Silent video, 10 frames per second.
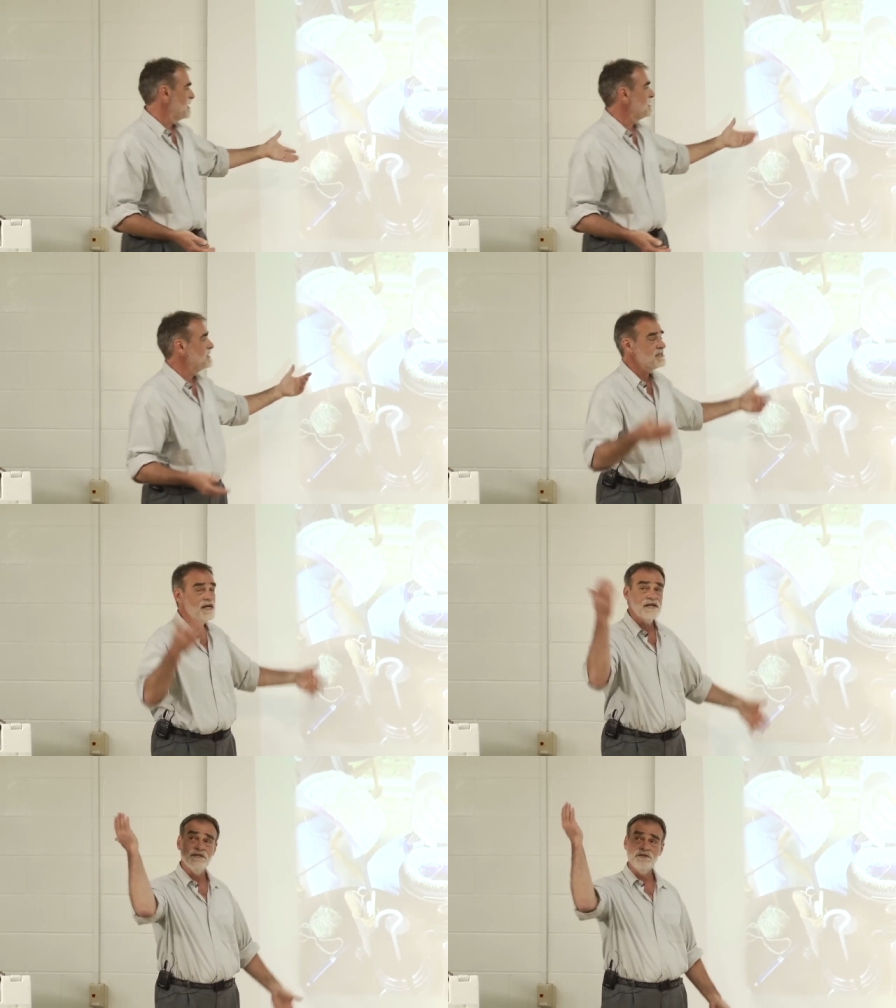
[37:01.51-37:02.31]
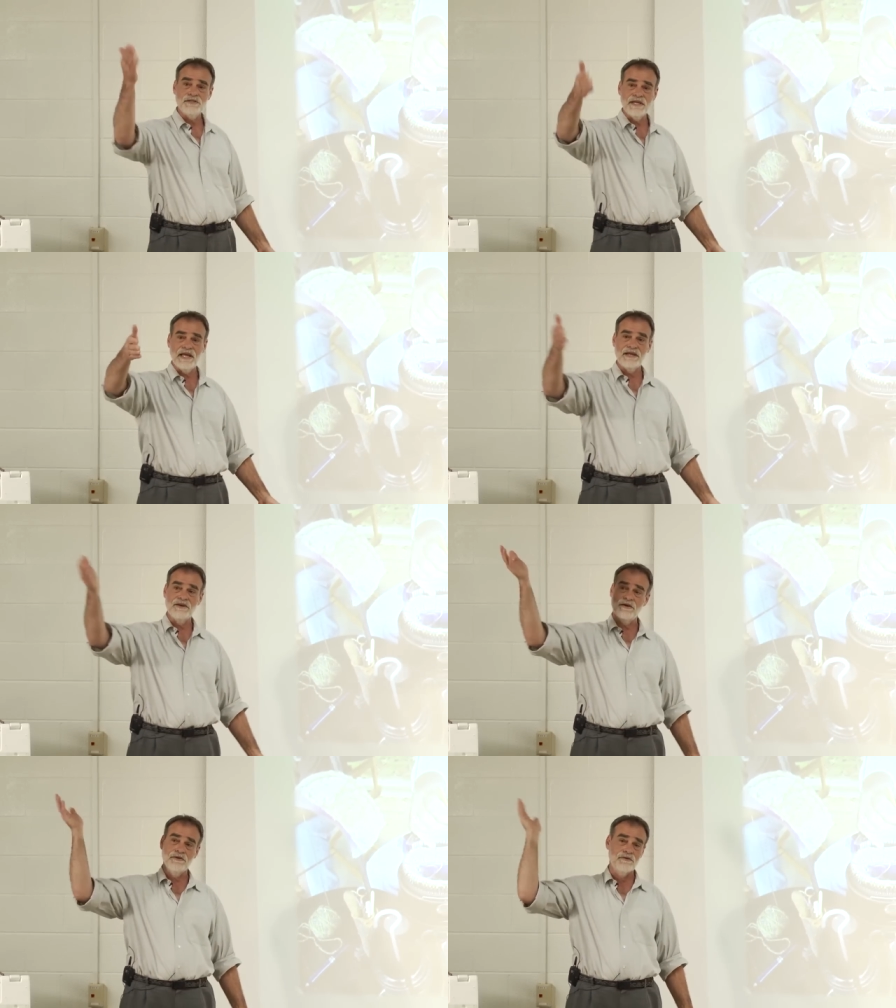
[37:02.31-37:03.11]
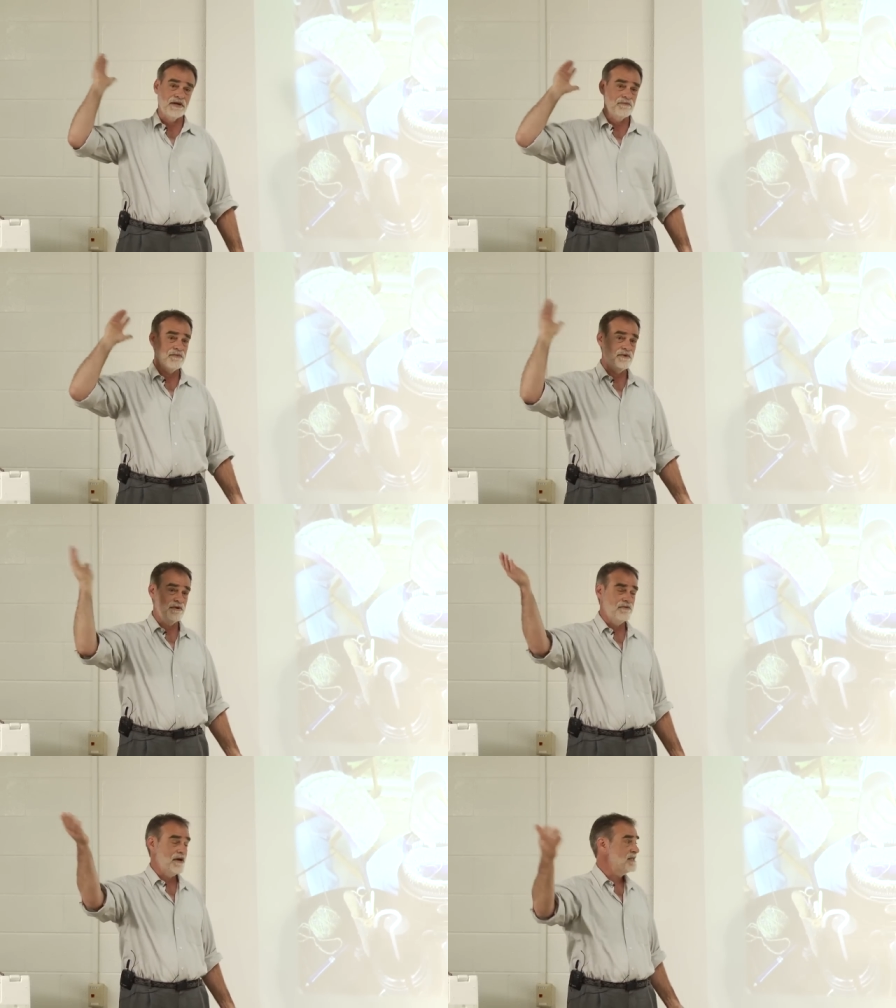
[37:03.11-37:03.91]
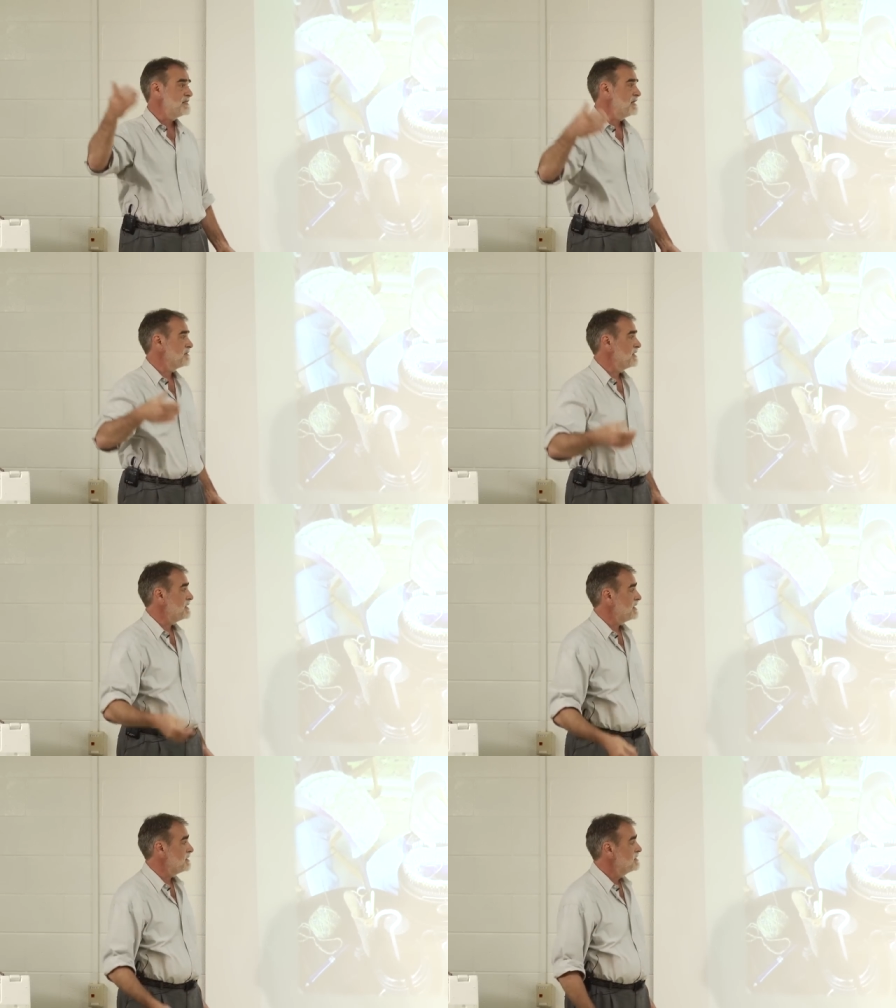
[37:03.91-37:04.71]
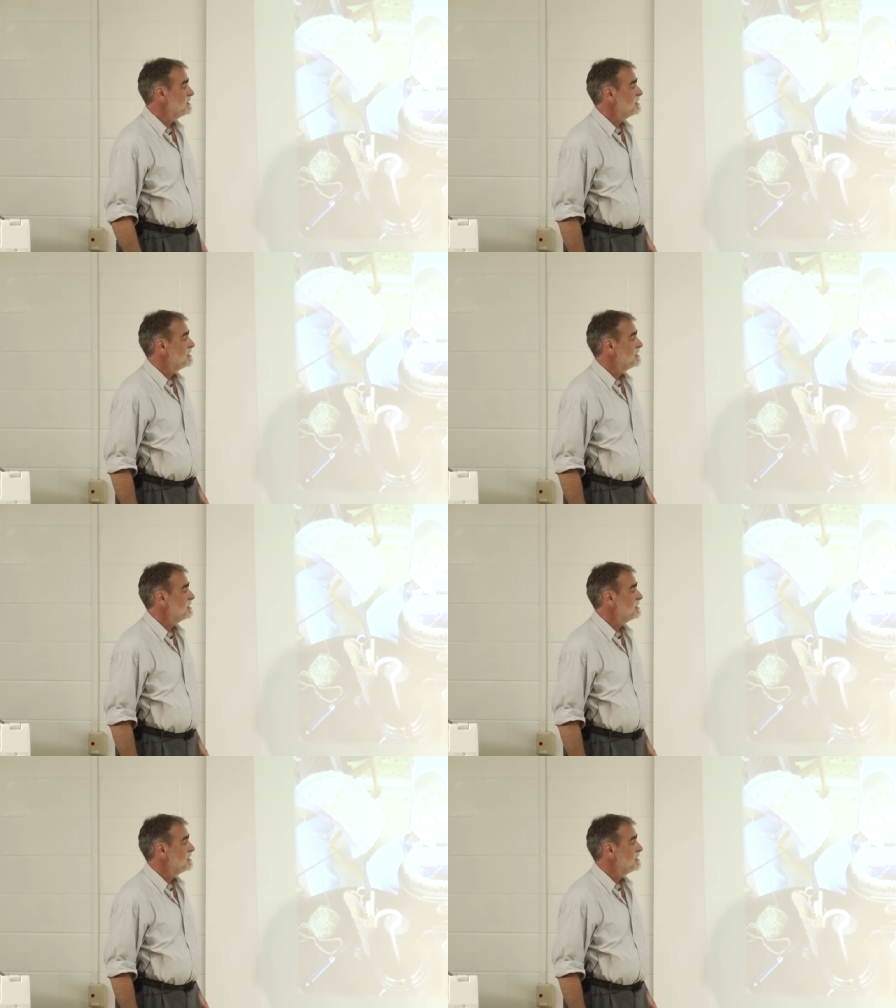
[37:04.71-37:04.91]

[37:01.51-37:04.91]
making these socks that you see hanging all around, around the tent right now.